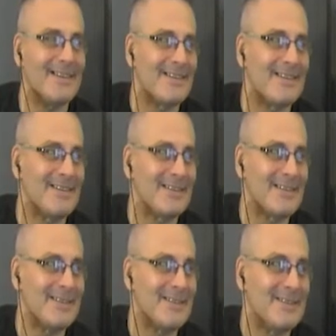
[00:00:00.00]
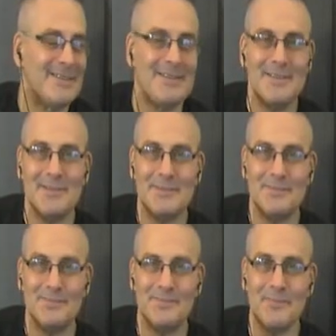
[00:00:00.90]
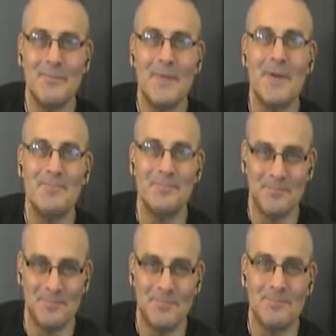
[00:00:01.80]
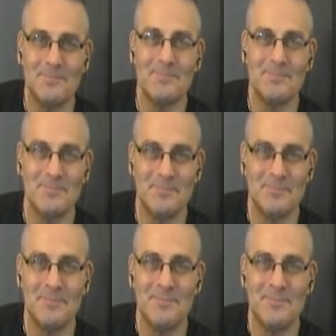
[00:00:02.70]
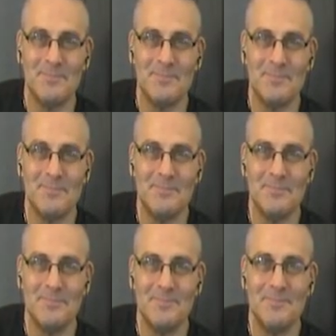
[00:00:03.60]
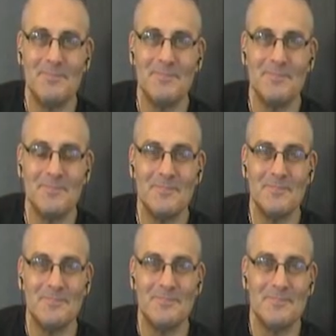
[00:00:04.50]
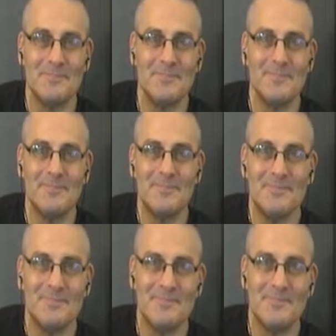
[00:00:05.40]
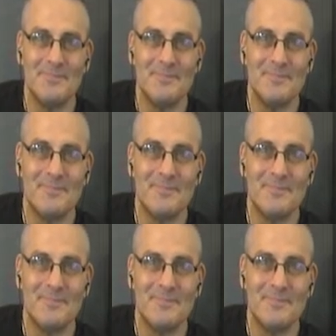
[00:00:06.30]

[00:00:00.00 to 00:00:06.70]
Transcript: No words are spoken by the person on screen.